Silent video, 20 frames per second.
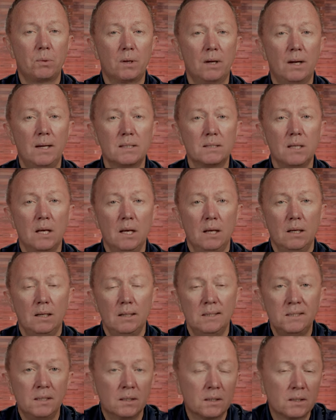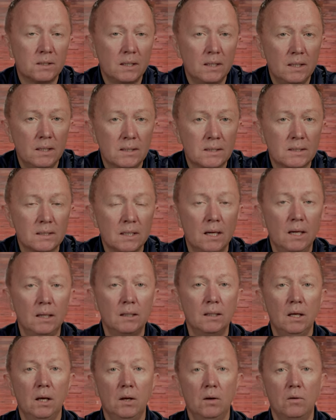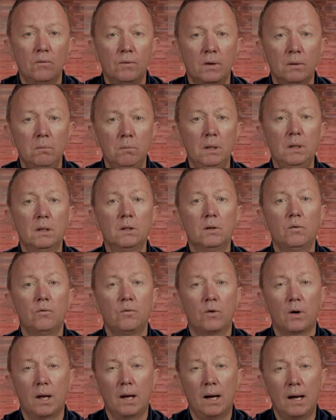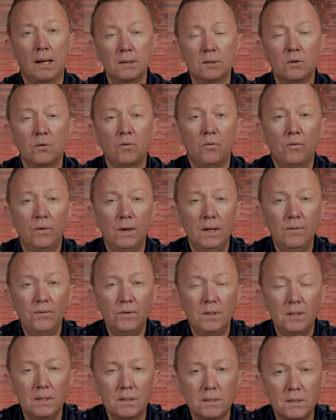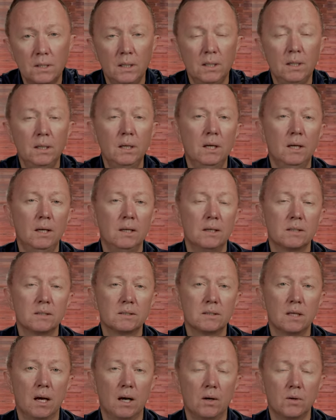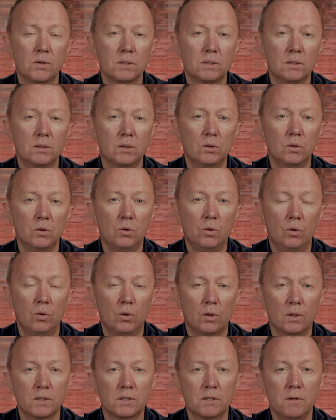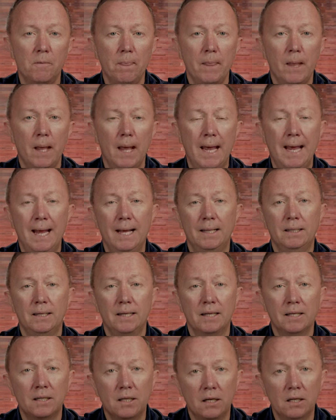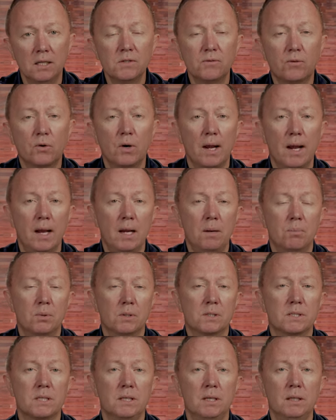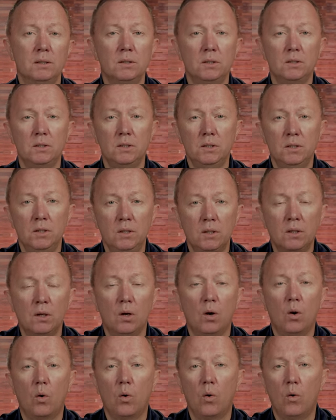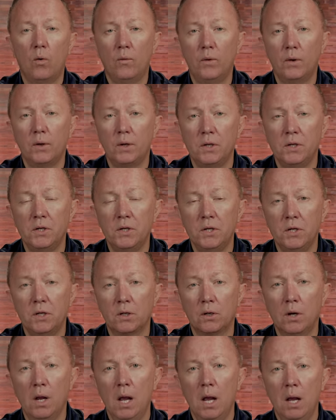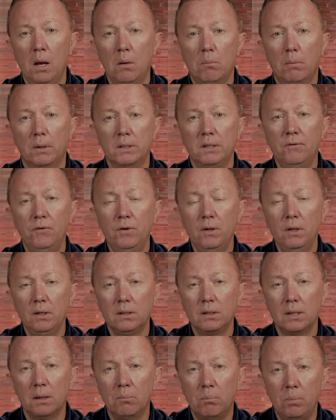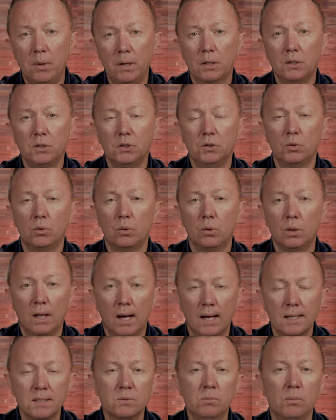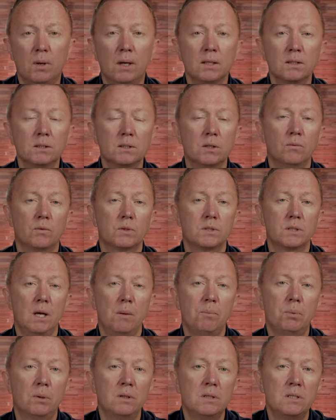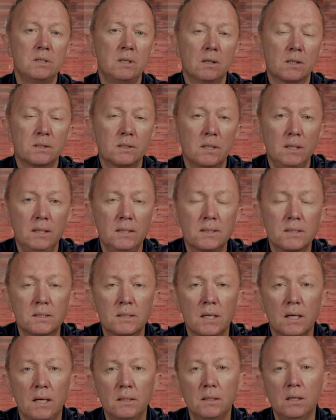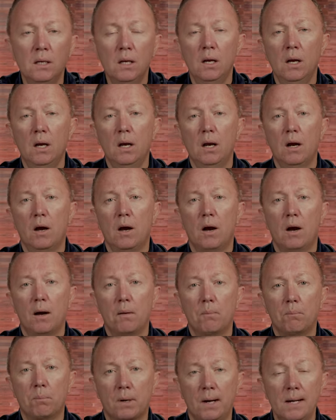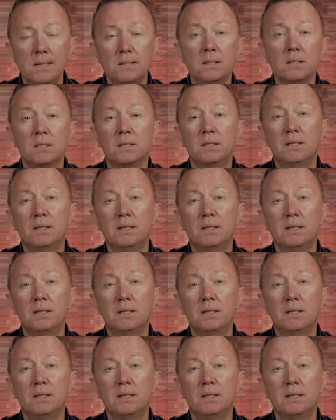price in Seattle's east side $1,453,000 and increase for 8% year over year. But if you compare to last month what's happened in Seattle's east side, prices